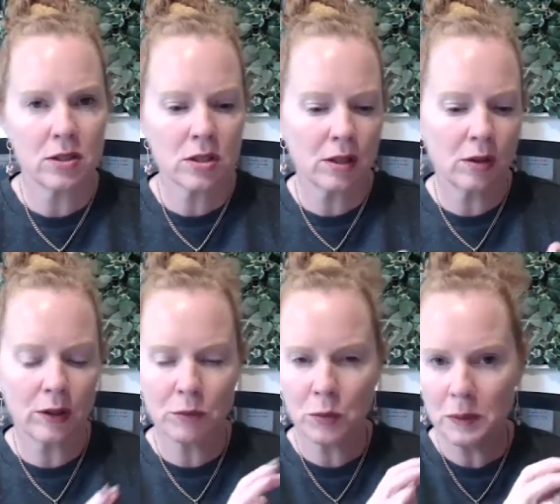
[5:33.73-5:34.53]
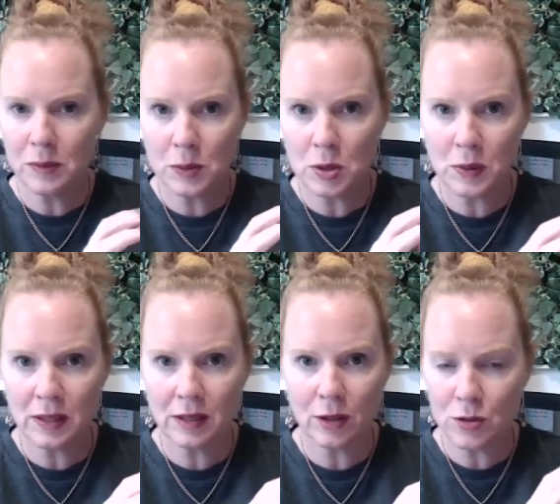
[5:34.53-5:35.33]
So, like when you were
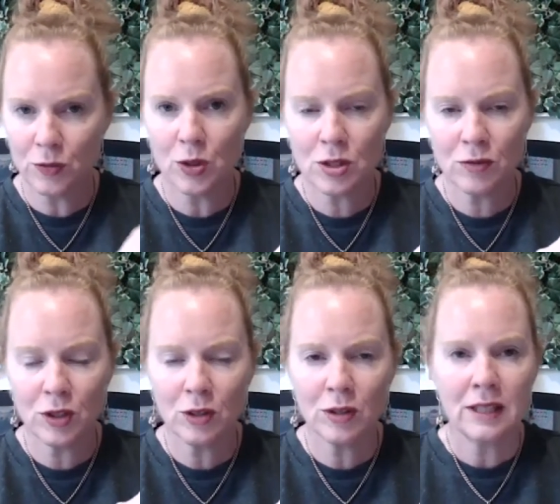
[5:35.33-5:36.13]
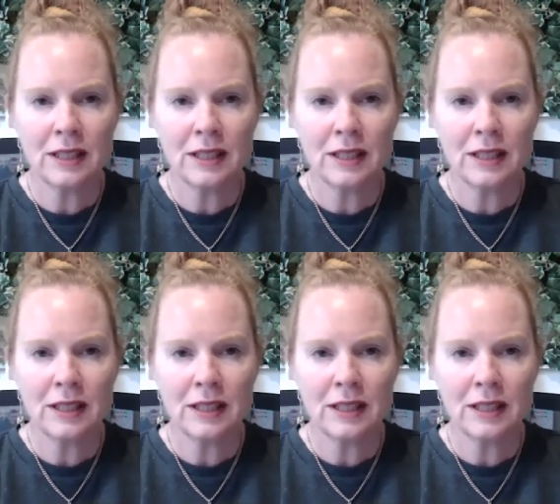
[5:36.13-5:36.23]
doing those first few,